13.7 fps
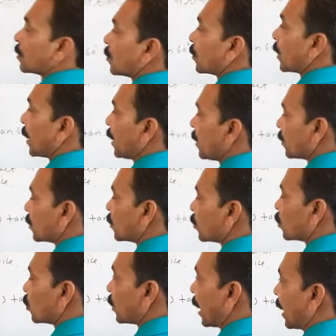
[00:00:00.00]
Okay?
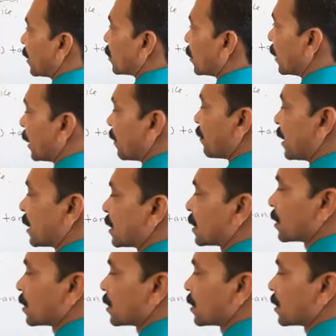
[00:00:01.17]
2 tan 30 means